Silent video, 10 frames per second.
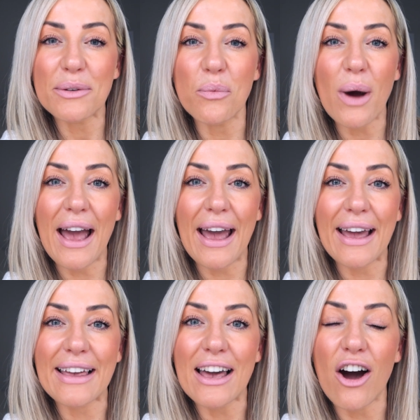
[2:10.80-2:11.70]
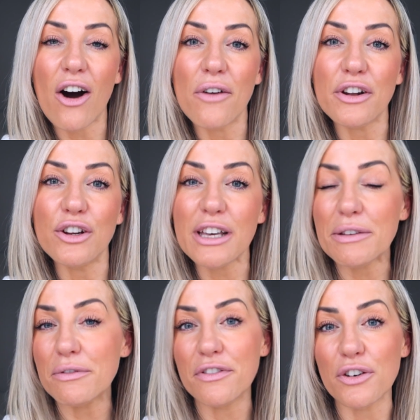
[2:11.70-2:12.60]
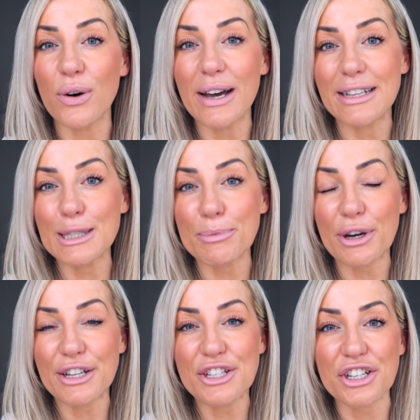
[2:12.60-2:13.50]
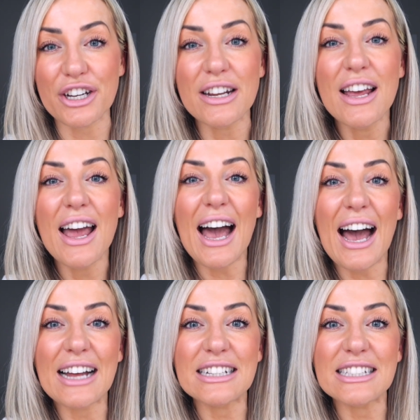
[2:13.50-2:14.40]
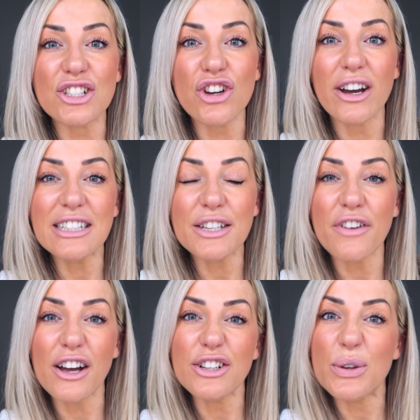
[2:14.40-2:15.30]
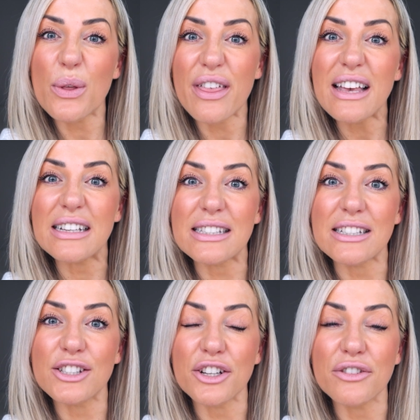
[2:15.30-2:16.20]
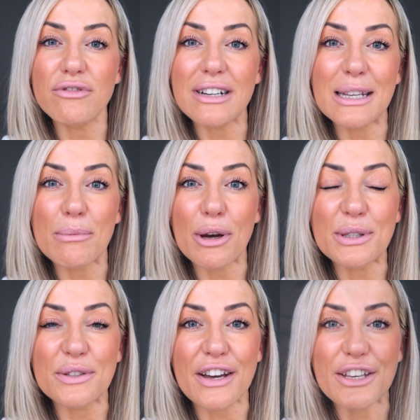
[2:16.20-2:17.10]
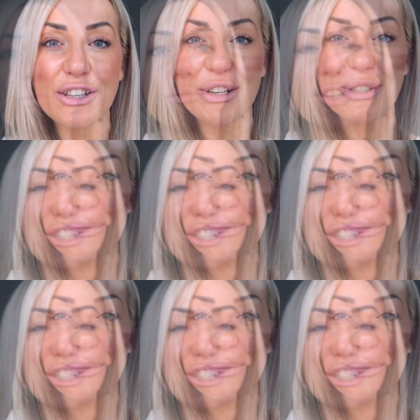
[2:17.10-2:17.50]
way of looking for inspiration and trying to find new things that's going to really motivate you.